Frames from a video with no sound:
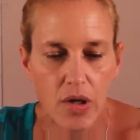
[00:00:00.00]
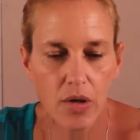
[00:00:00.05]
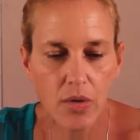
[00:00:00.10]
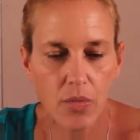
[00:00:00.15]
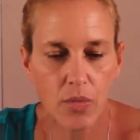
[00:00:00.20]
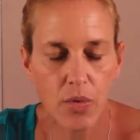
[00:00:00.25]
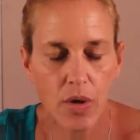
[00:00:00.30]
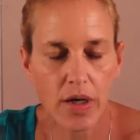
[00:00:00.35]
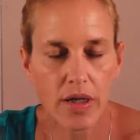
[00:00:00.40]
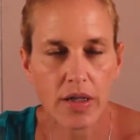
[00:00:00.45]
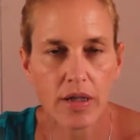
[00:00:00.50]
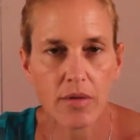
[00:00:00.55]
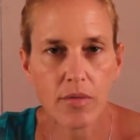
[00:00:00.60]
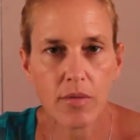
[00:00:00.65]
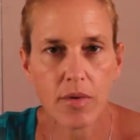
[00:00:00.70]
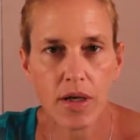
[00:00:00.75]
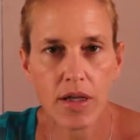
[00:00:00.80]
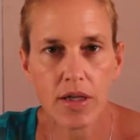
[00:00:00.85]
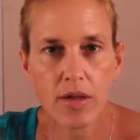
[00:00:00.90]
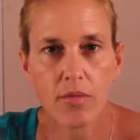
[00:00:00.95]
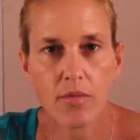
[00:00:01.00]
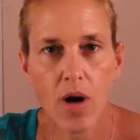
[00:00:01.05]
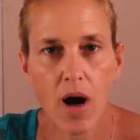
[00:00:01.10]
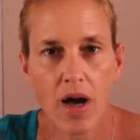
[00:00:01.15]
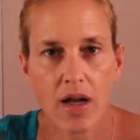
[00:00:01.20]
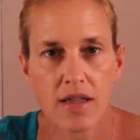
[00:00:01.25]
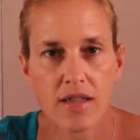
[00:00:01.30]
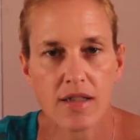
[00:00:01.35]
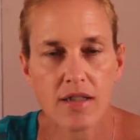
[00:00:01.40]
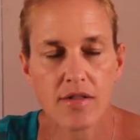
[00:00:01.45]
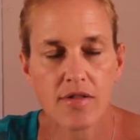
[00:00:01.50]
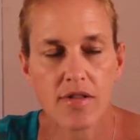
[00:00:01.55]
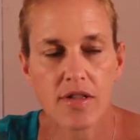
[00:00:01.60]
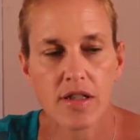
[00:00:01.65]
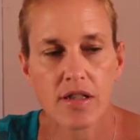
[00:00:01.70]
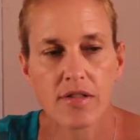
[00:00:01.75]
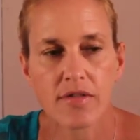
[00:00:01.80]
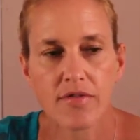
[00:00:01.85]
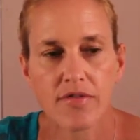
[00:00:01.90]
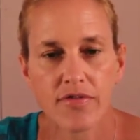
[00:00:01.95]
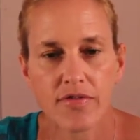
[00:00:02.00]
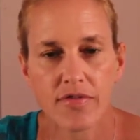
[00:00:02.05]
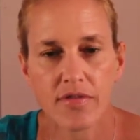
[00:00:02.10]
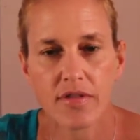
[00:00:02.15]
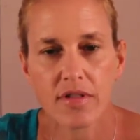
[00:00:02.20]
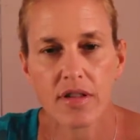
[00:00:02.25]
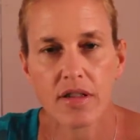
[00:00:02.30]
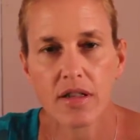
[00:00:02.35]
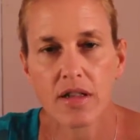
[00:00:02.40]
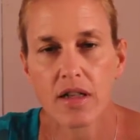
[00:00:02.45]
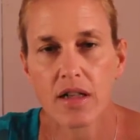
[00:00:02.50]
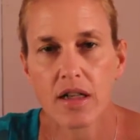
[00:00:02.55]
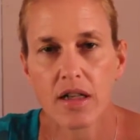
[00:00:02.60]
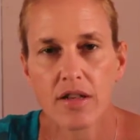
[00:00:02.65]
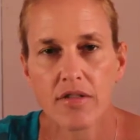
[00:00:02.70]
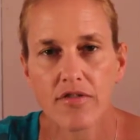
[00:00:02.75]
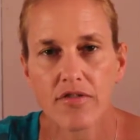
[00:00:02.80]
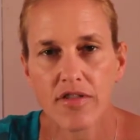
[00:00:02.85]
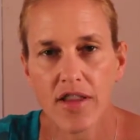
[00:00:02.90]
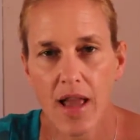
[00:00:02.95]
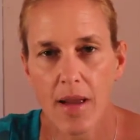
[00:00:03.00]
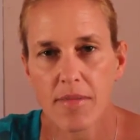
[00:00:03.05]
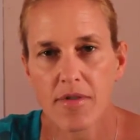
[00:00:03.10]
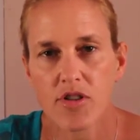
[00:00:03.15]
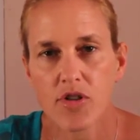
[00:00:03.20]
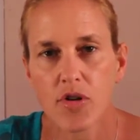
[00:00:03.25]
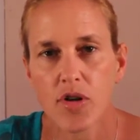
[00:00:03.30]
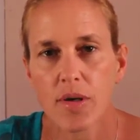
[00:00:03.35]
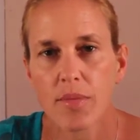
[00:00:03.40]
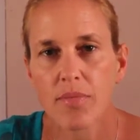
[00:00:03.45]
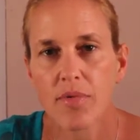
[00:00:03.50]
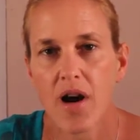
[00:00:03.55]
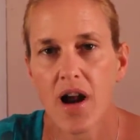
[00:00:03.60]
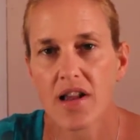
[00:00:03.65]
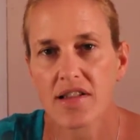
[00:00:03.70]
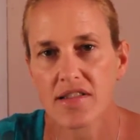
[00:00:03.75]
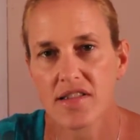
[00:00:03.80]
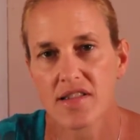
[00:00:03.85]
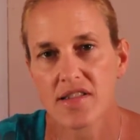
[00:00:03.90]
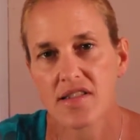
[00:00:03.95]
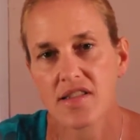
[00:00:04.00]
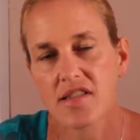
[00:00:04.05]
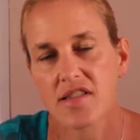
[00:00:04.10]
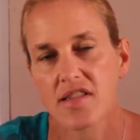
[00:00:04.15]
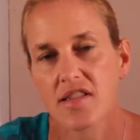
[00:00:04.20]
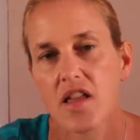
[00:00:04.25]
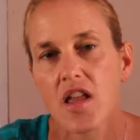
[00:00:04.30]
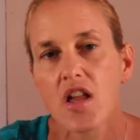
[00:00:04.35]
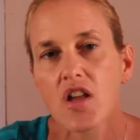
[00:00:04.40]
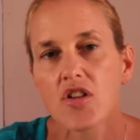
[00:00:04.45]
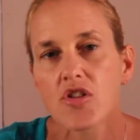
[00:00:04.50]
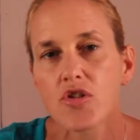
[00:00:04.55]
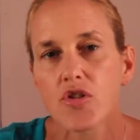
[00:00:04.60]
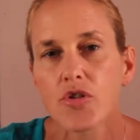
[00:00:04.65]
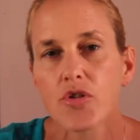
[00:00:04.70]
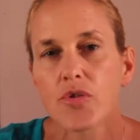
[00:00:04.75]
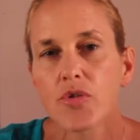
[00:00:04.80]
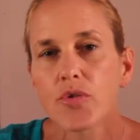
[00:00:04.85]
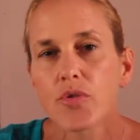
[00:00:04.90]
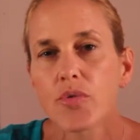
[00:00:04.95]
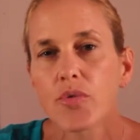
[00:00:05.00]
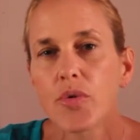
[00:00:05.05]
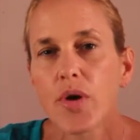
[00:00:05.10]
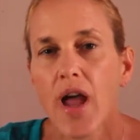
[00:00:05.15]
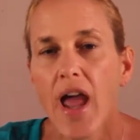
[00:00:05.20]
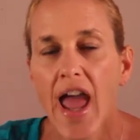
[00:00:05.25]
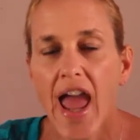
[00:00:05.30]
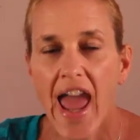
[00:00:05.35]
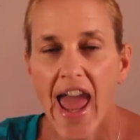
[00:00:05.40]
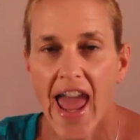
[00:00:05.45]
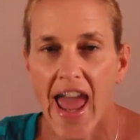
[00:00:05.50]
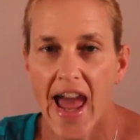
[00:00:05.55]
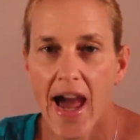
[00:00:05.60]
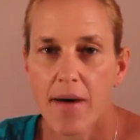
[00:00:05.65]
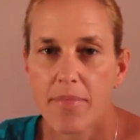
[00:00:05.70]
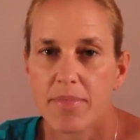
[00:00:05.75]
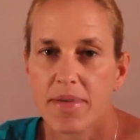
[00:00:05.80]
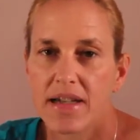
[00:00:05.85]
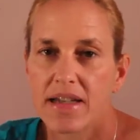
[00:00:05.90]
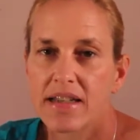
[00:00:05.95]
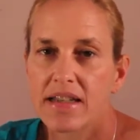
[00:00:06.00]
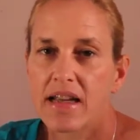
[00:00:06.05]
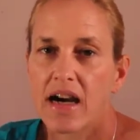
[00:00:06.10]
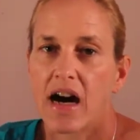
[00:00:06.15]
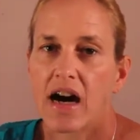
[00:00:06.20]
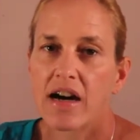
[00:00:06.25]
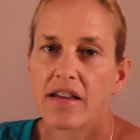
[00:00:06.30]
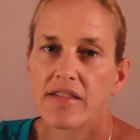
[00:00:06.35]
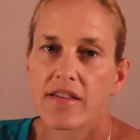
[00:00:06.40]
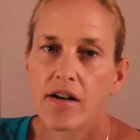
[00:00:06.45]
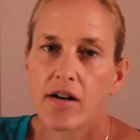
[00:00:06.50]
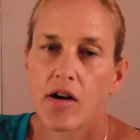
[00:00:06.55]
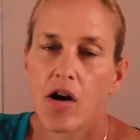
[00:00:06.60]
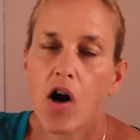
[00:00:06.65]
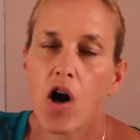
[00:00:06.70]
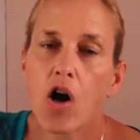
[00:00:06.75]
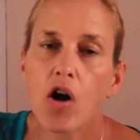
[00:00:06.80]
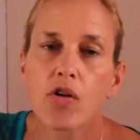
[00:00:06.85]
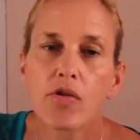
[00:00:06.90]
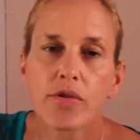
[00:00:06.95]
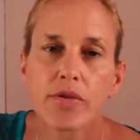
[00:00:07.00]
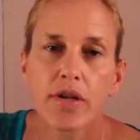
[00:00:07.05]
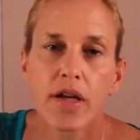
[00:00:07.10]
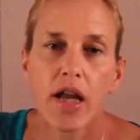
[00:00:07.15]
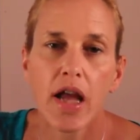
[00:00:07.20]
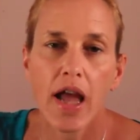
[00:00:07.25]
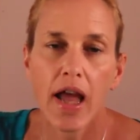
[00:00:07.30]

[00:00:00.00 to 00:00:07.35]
what you want is those inflammatory processes to happen on their own.